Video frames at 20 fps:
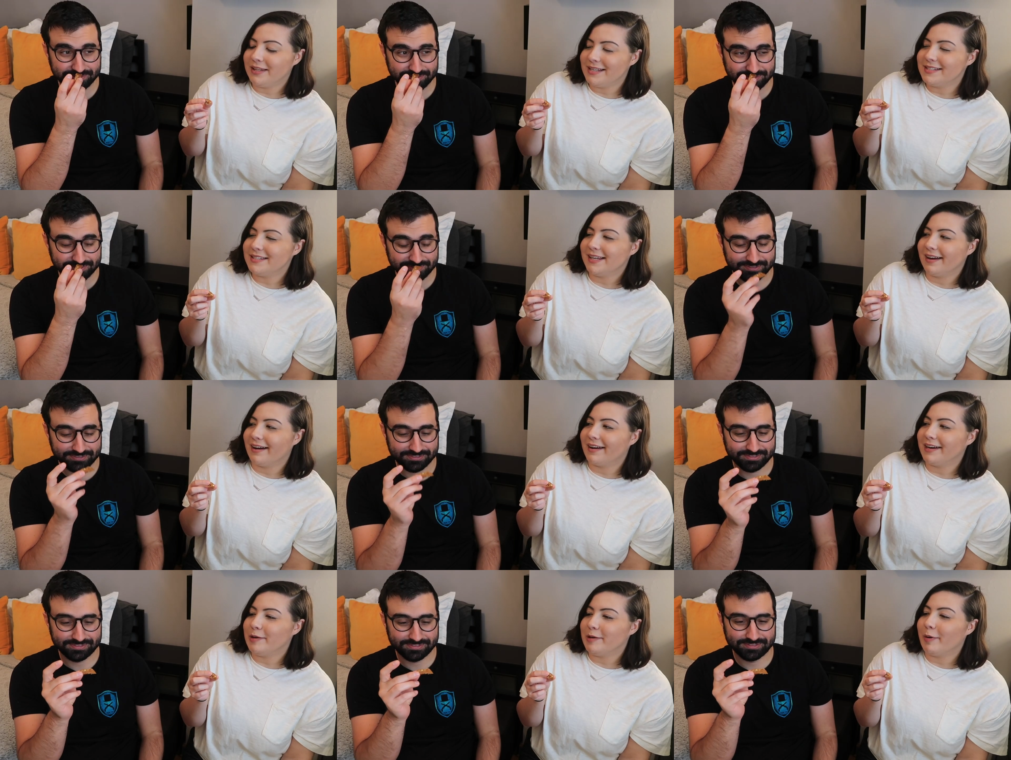Speaker 1: they say
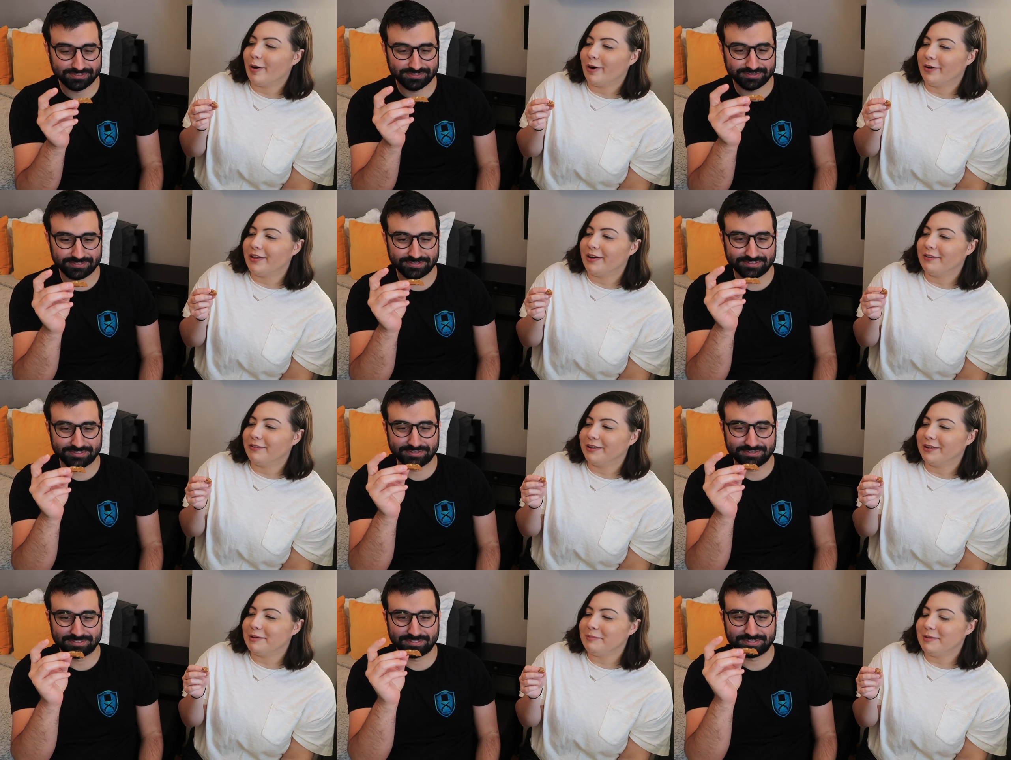honey bar, they
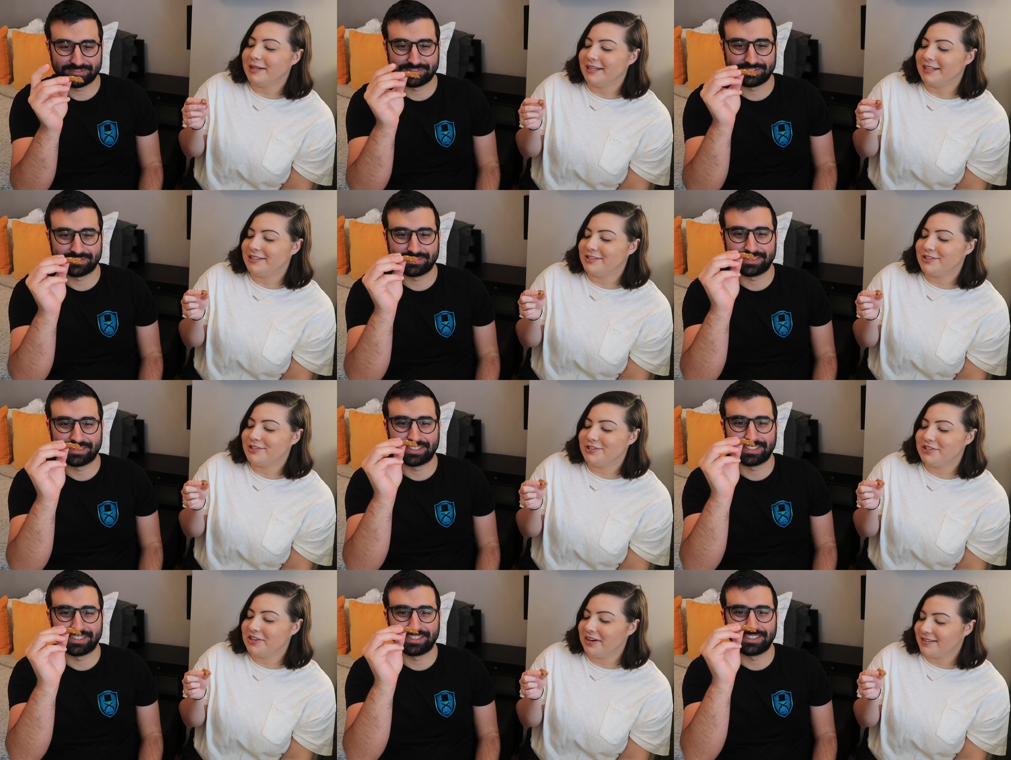really mean it's
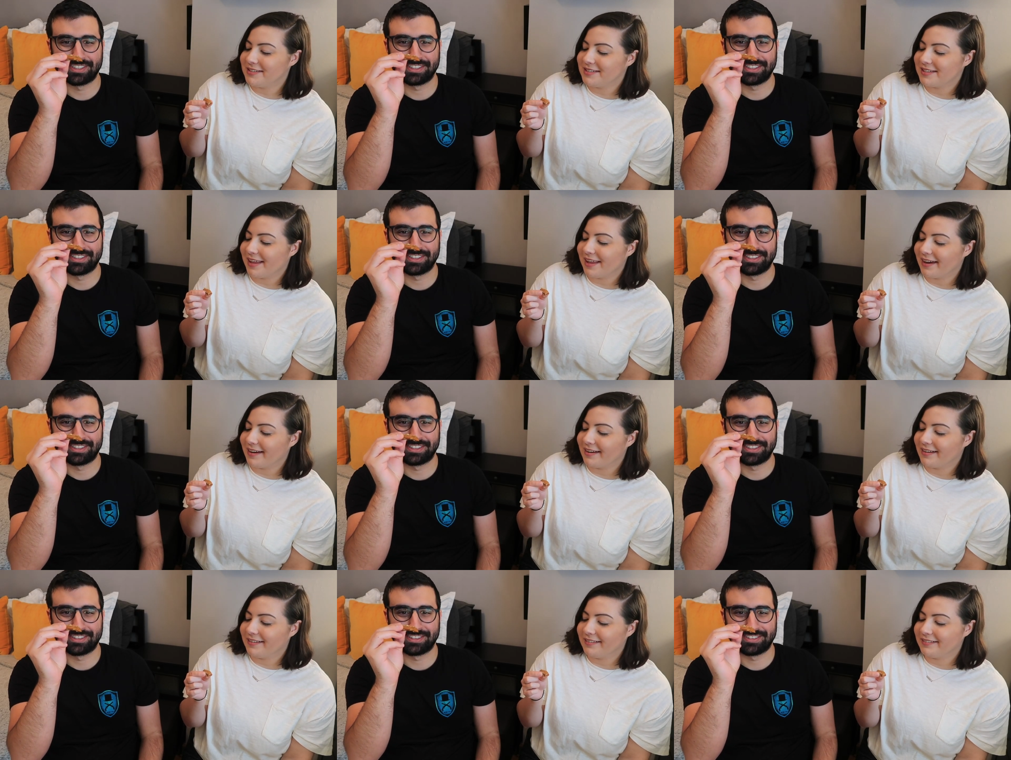just
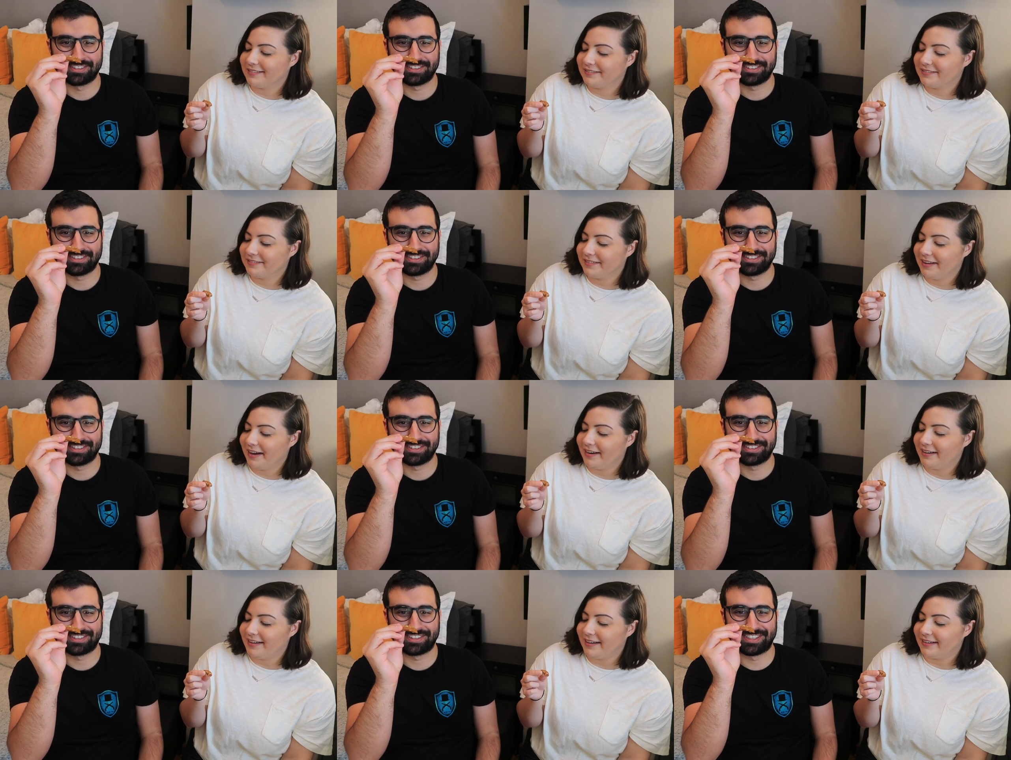like
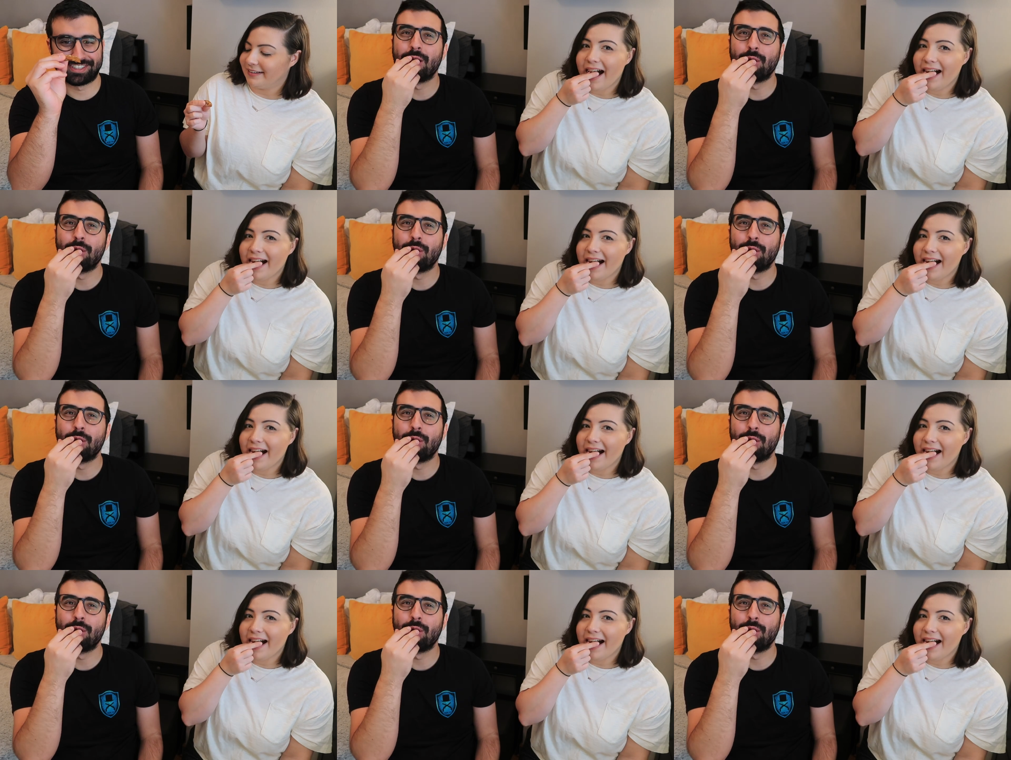honey.